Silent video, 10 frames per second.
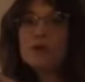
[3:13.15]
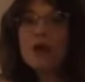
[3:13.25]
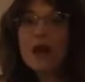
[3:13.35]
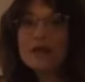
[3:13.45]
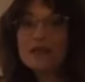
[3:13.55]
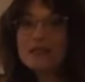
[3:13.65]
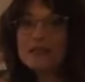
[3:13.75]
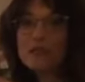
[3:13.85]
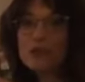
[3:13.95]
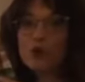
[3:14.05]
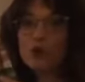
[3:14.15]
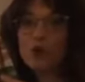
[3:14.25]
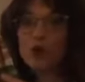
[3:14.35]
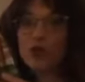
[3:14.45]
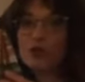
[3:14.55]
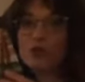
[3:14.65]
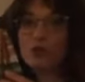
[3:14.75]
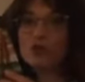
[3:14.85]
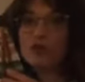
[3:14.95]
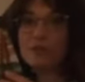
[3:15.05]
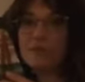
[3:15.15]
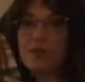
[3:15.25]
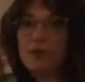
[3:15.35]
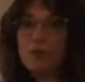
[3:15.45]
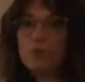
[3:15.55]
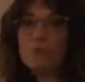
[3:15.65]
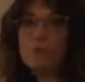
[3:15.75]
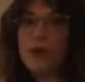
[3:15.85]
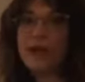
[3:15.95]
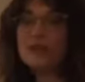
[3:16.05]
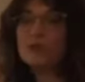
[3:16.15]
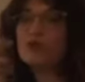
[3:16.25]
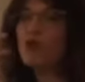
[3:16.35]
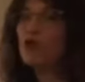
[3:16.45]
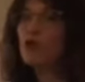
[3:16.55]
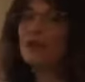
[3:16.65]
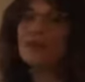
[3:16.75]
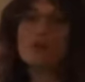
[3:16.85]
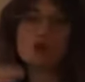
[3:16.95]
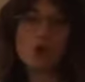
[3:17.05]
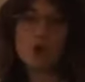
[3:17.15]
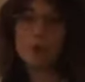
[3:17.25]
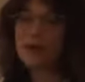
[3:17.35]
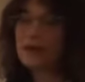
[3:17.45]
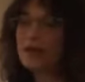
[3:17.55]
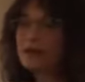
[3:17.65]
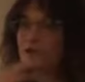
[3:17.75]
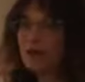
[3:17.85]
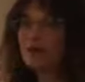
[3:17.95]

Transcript: Ideally what you want is you want to use something that won't be wet, so not like the chalk pens or anything